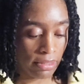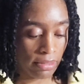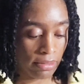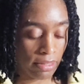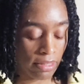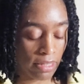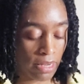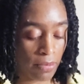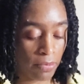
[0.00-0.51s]

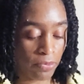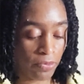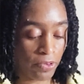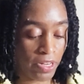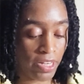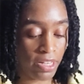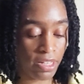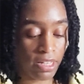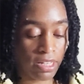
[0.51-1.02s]
like, I'm
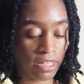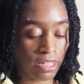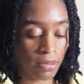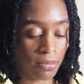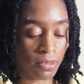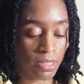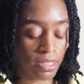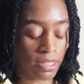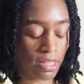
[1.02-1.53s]
reading it and I'm
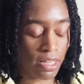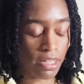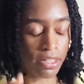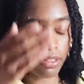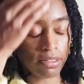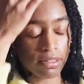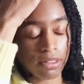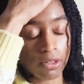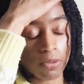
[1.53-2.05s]
just like,
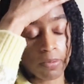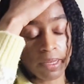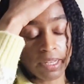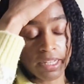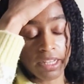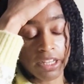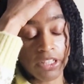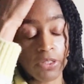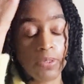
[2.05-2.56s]
oh my
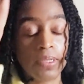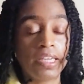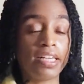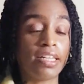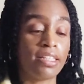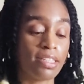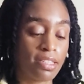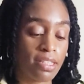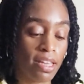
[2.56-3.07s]
god, you
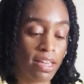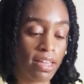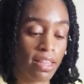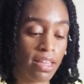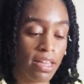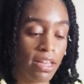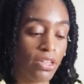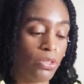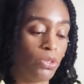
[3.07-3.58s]
can't say
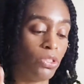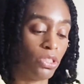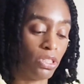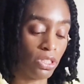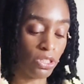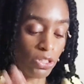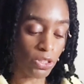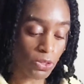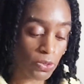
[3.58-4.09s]
that, you
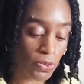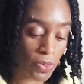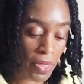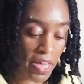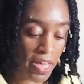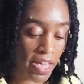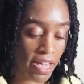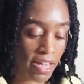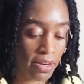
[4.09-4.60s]
shouldn't do
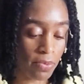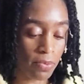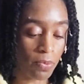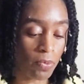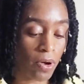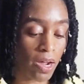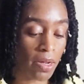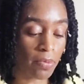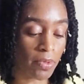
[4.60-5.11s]
that,
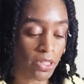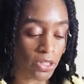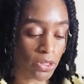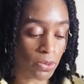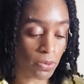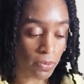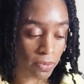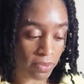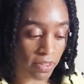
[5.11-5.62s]
why would
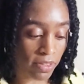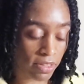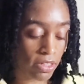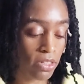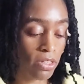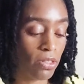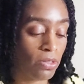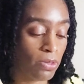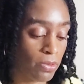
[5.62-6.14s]
you, you
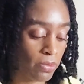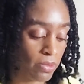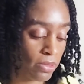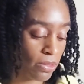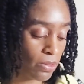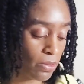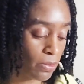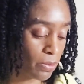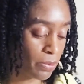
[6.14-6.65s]
know?
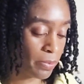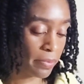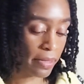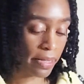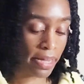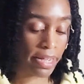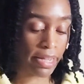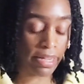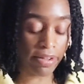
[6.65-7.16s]
So
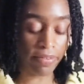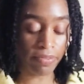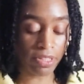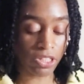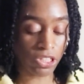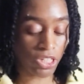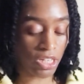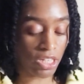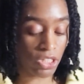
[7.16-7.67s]
I have to
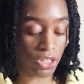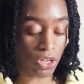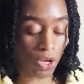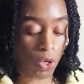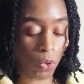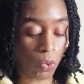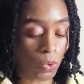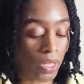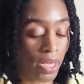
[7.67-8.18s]
change a
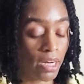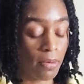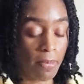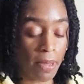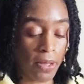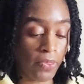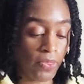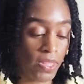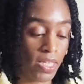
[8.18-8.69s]
whole lot
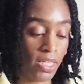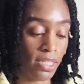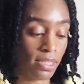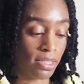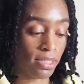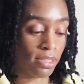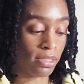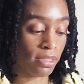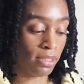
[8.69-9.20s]
about
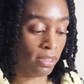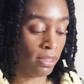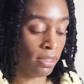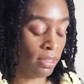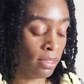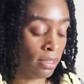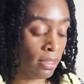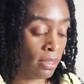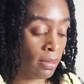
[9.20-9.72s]
this,
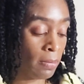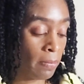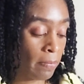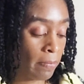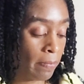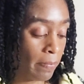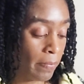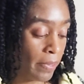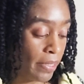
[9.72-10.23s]

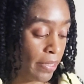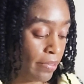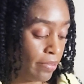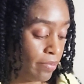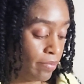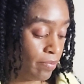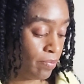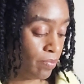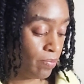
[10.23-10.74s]
but
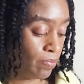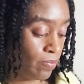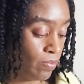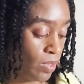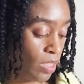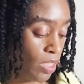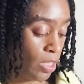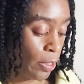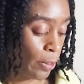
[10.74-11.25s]

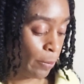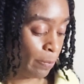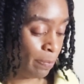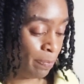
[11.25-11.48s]
you know,